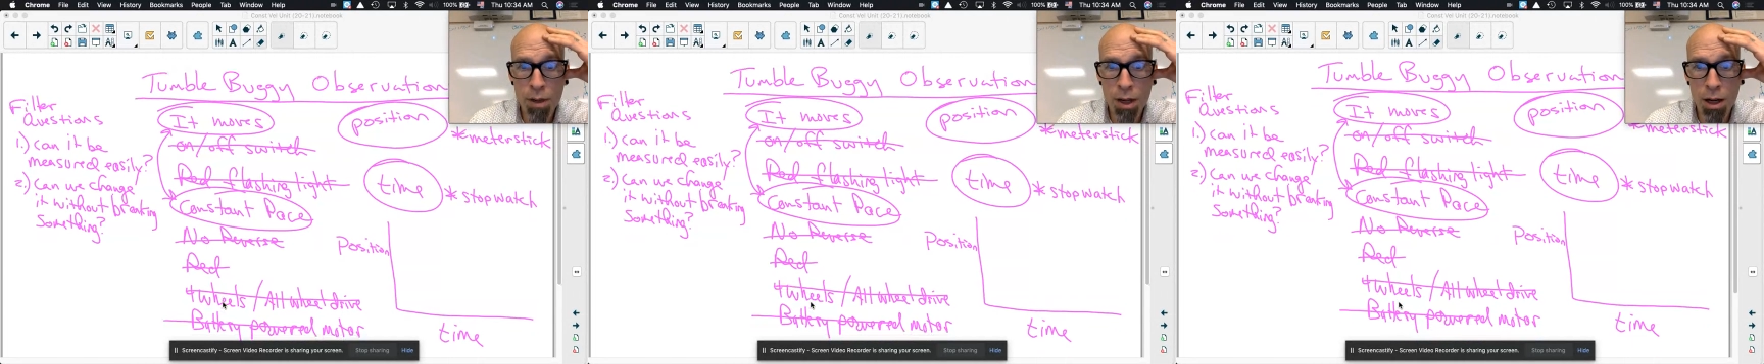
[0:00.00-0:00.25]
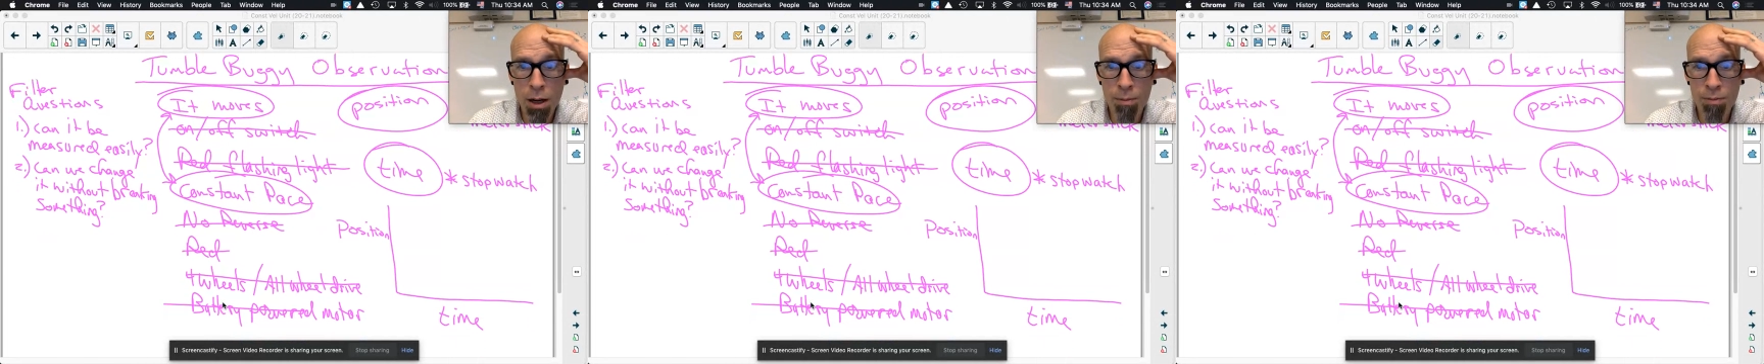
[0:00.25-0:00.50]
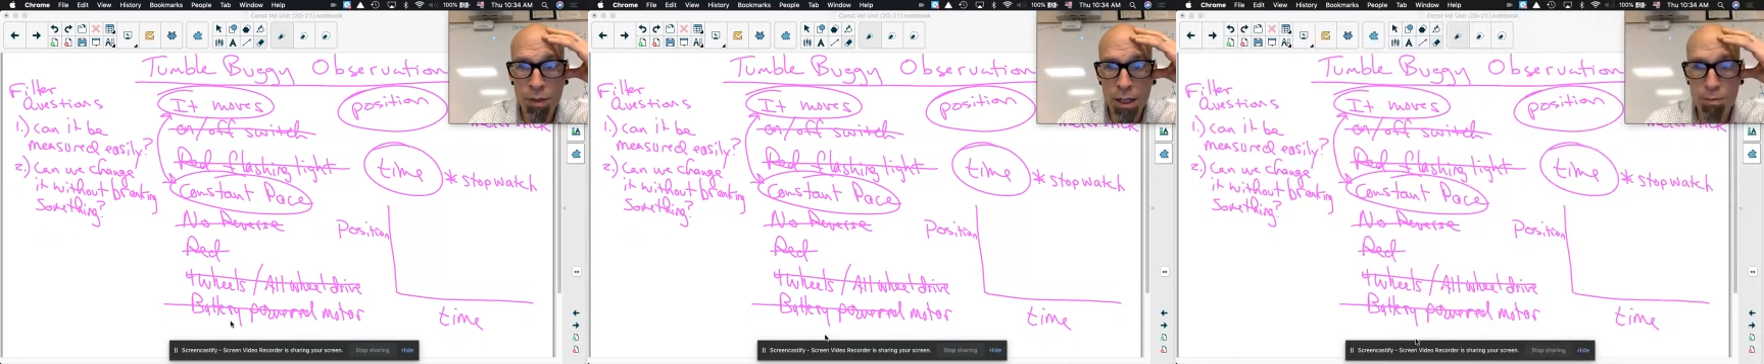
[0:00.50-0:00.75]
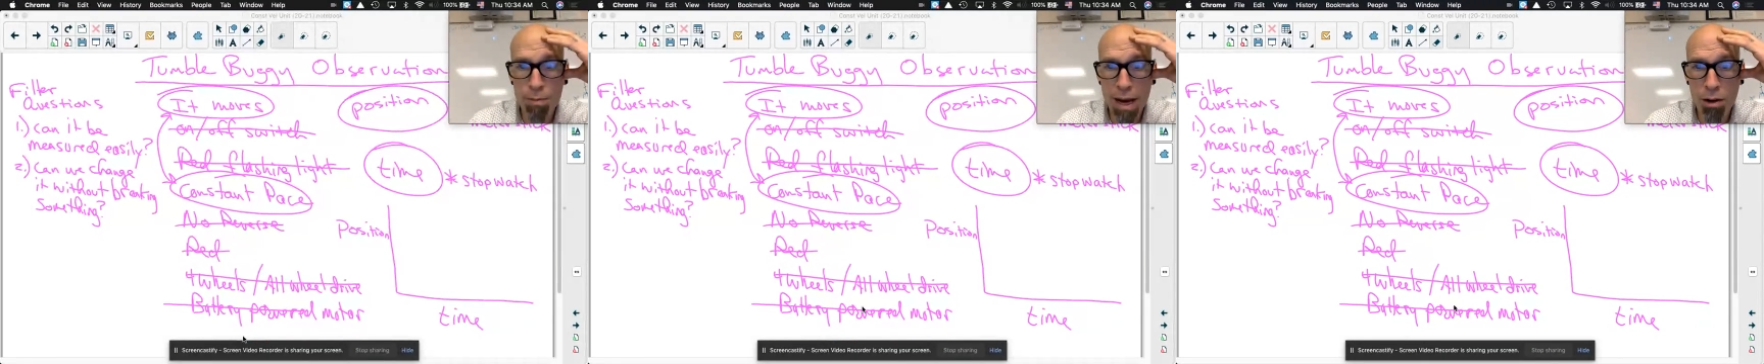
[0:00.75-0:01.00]

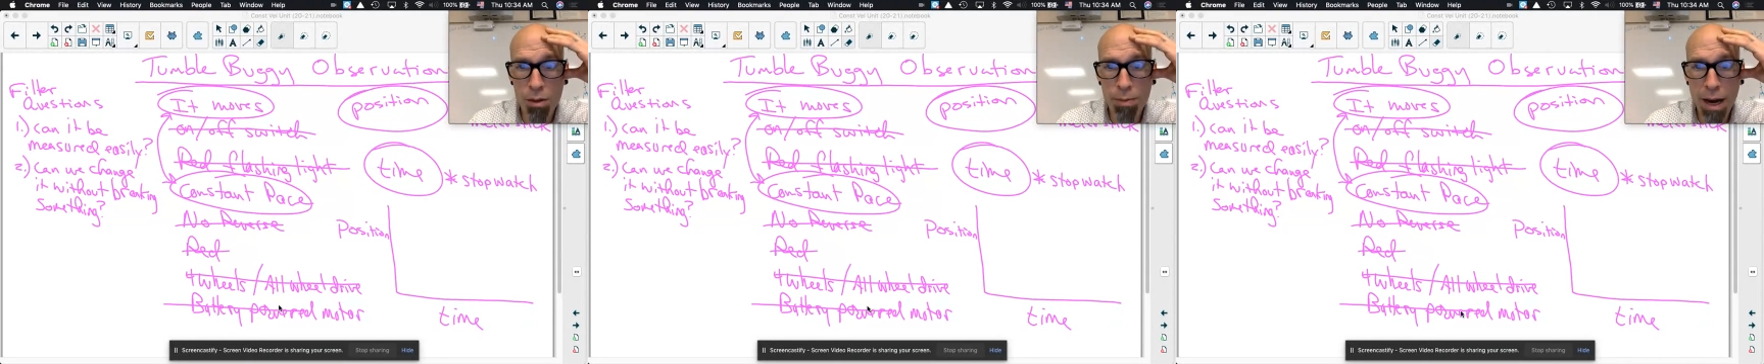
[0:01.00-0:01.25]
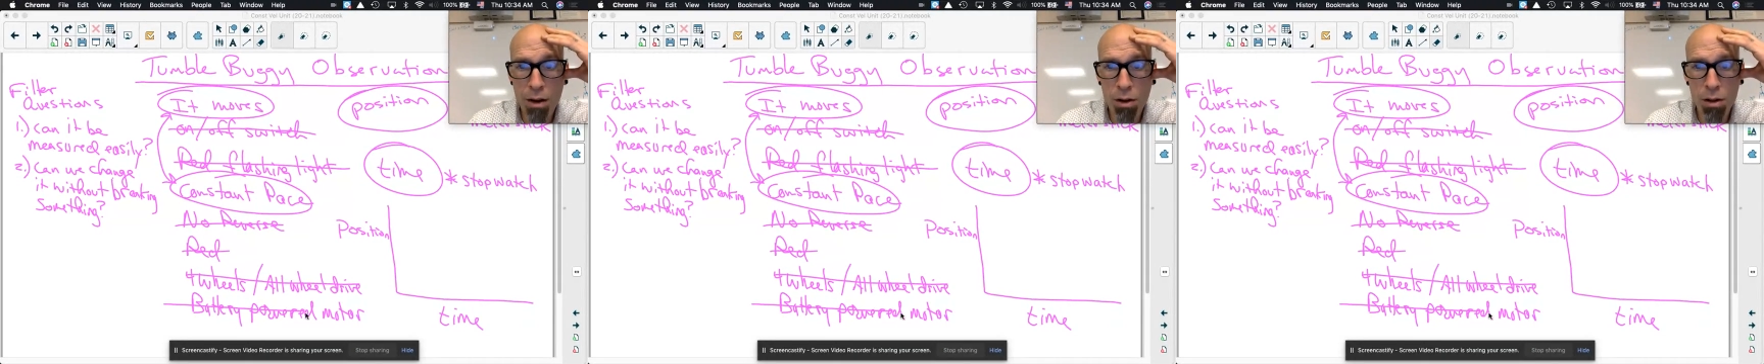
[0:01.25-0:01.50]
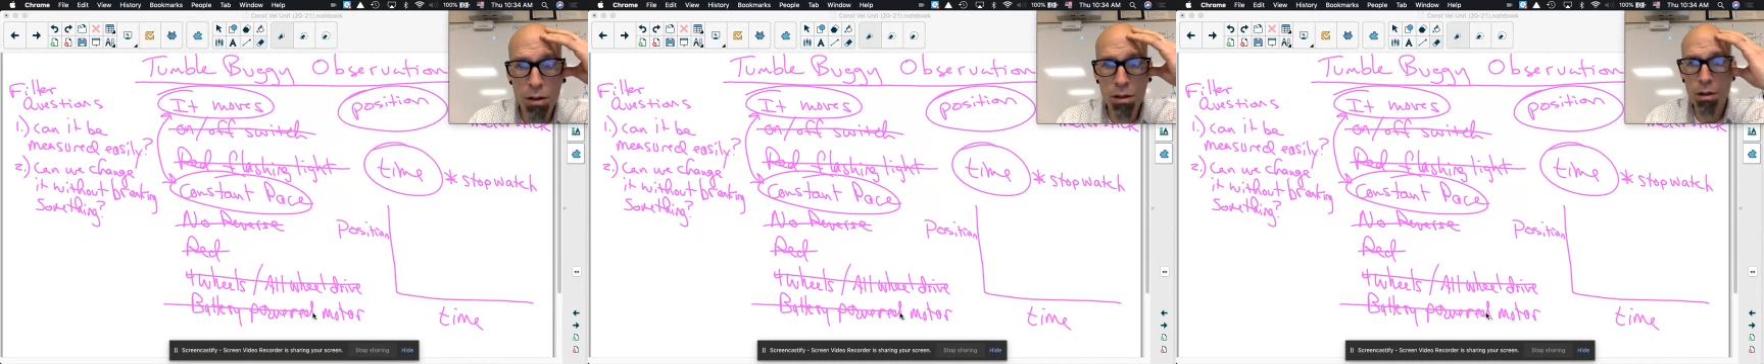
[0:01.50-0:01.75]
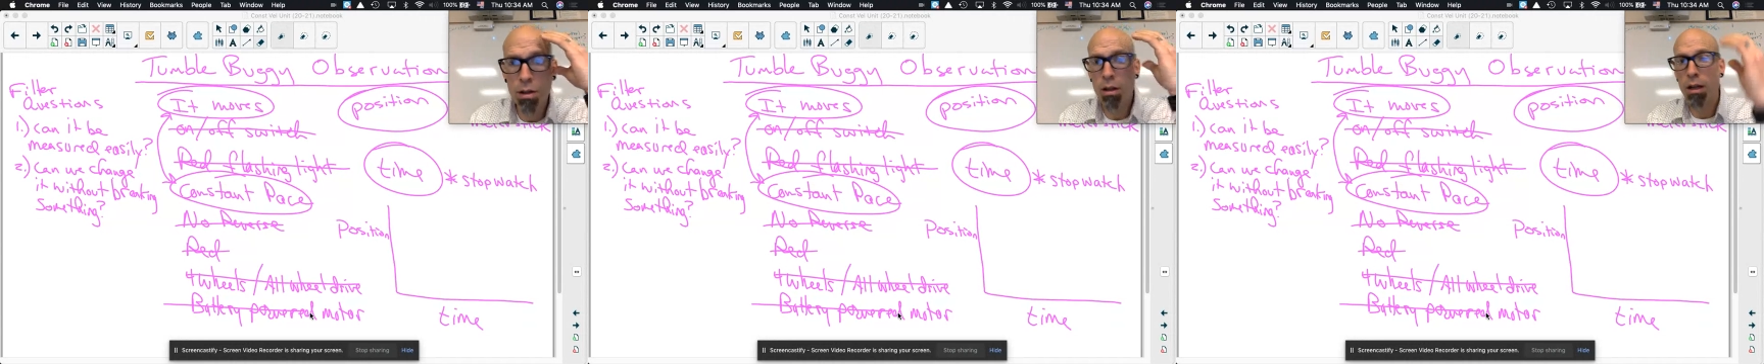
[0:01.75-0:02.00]
It's battery powered.
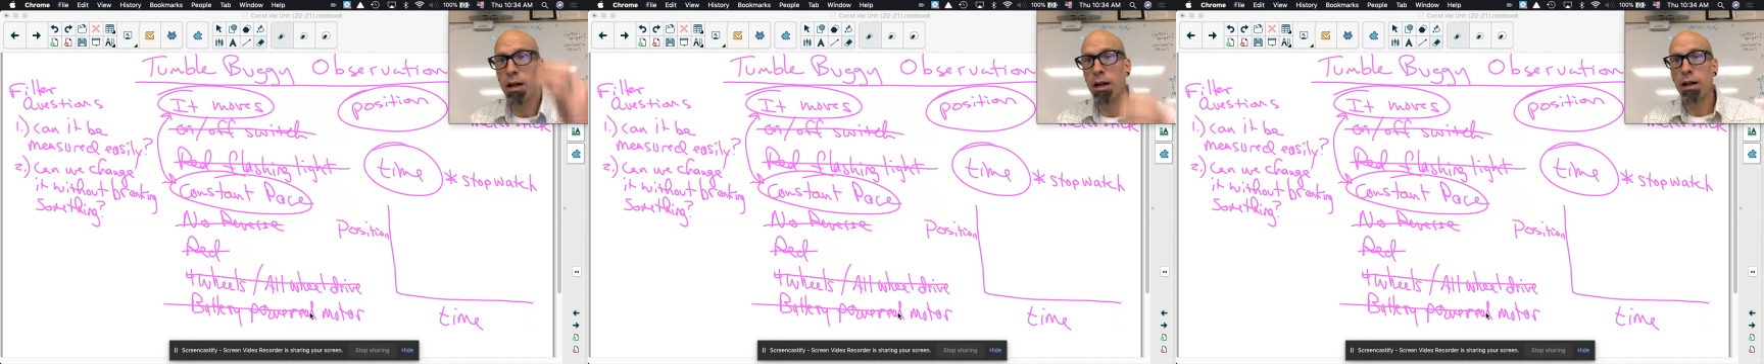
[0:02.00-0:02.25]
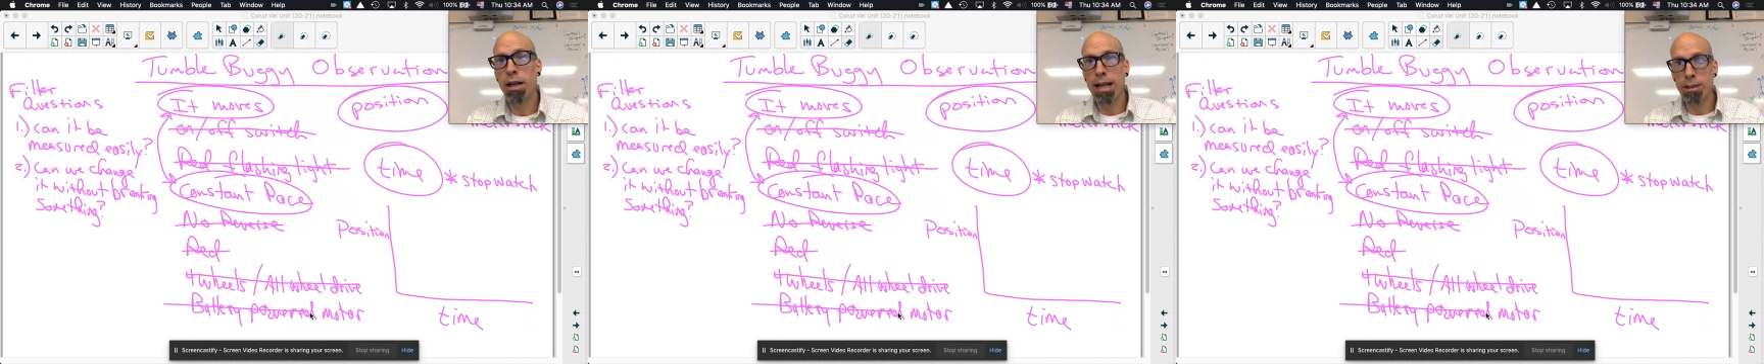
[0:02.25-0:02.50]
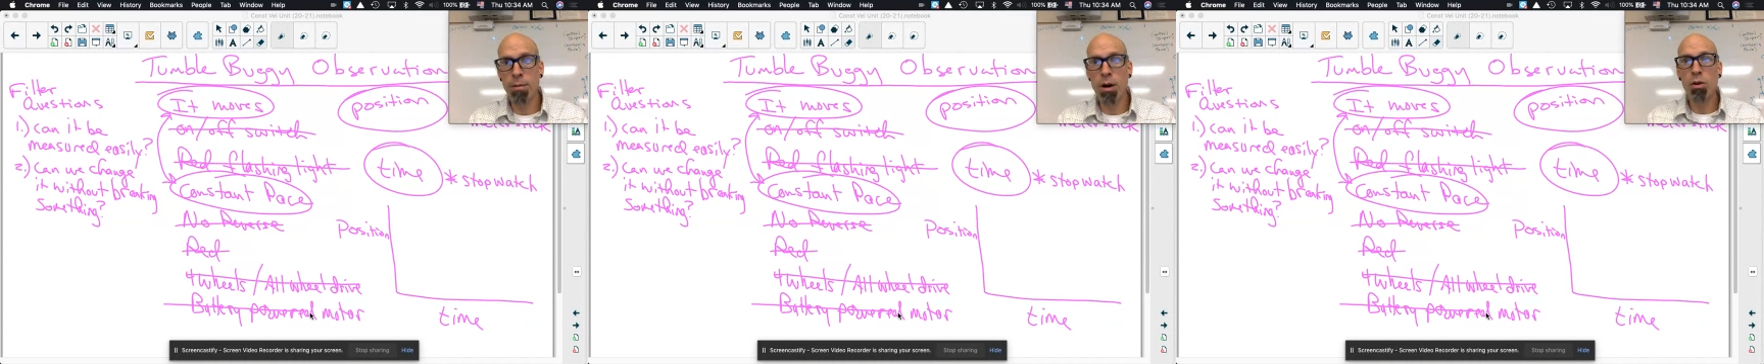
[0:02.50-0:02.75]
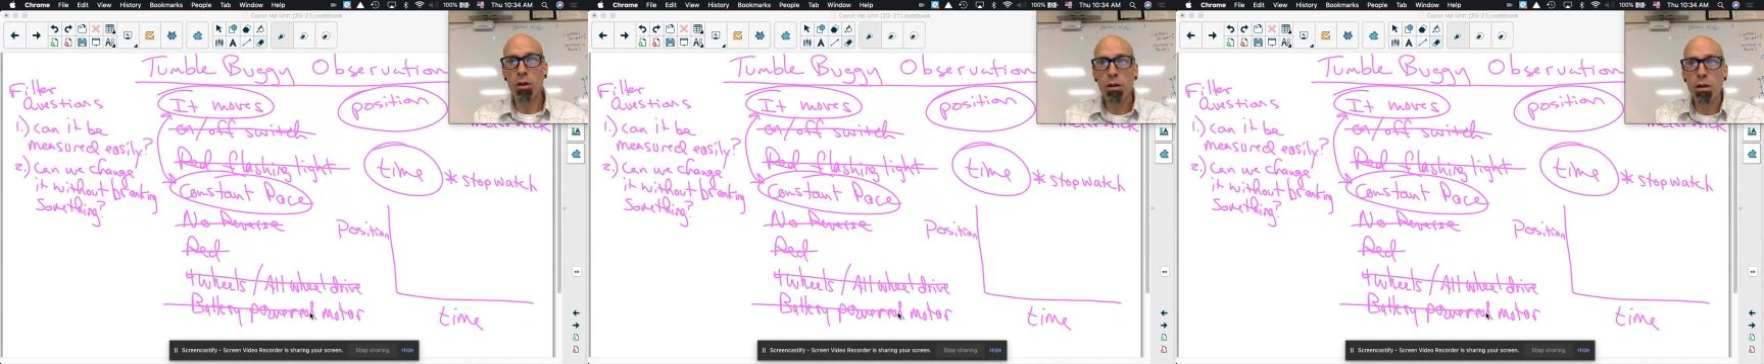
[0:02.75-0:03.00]
It has a
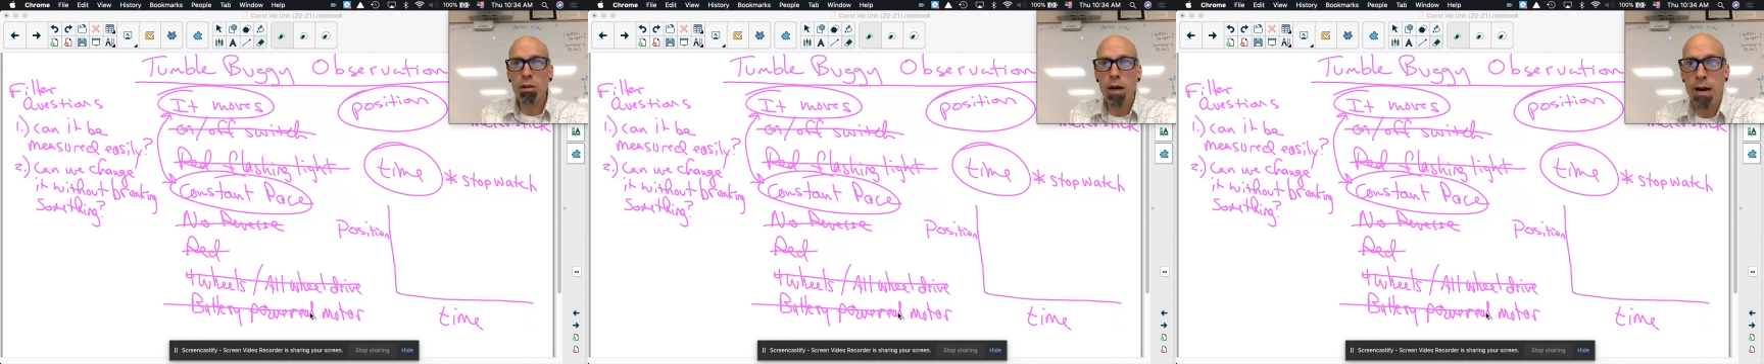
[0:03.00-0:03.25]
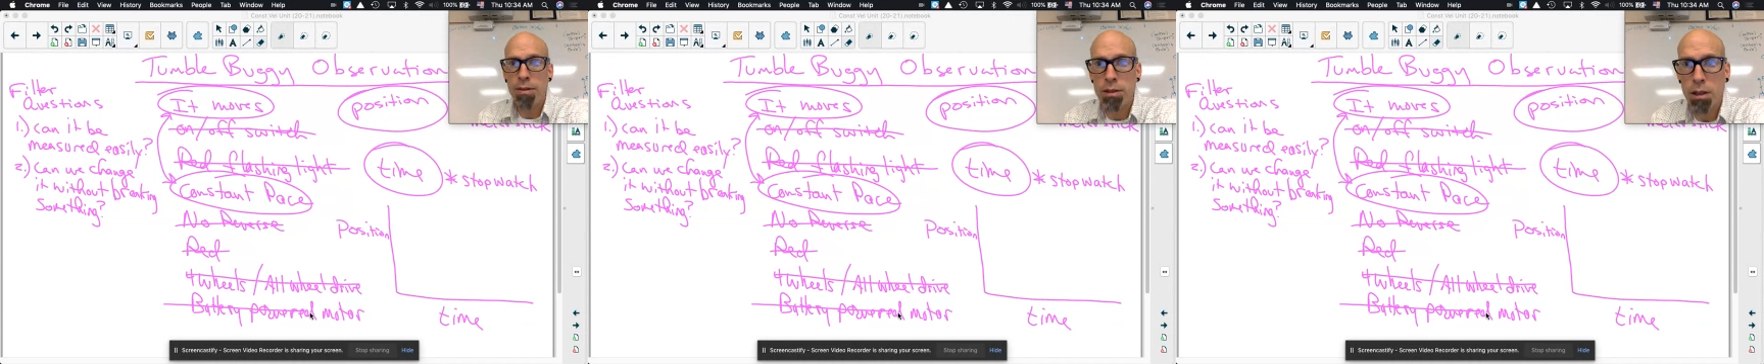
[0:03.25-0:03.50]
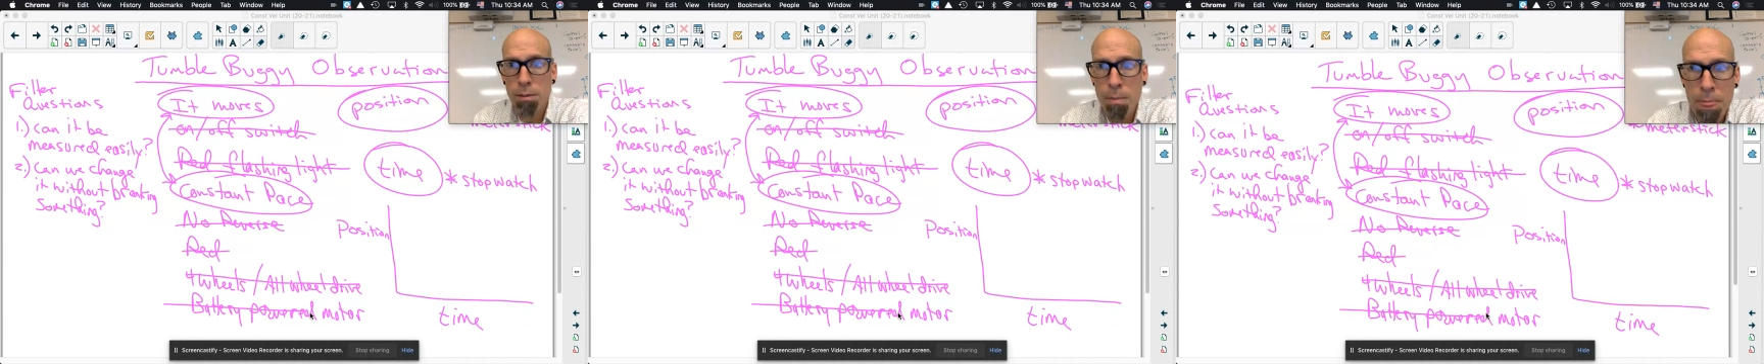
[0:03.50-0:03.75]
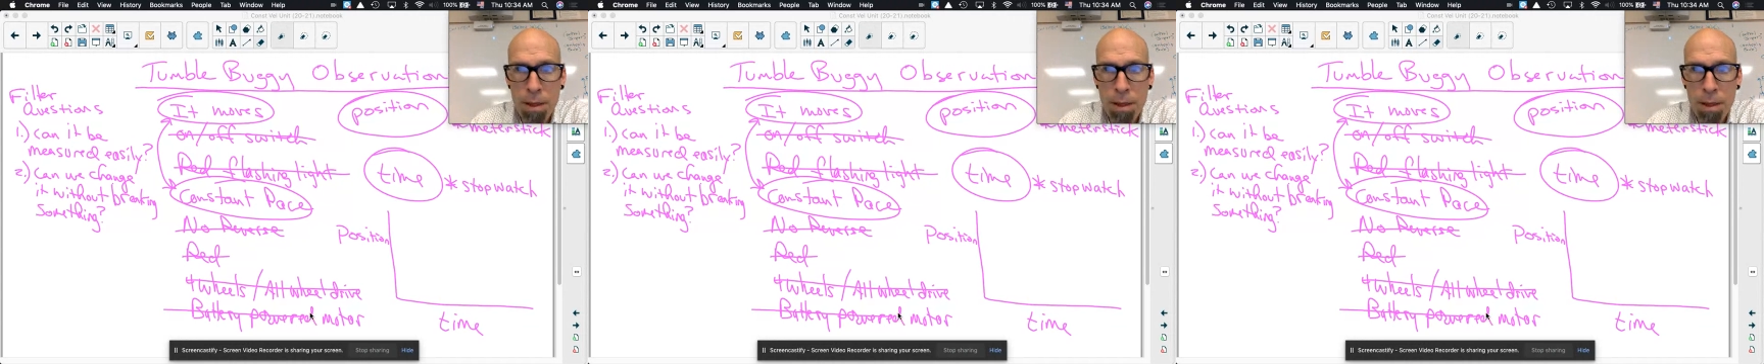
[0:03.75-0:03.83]
motor, obviously.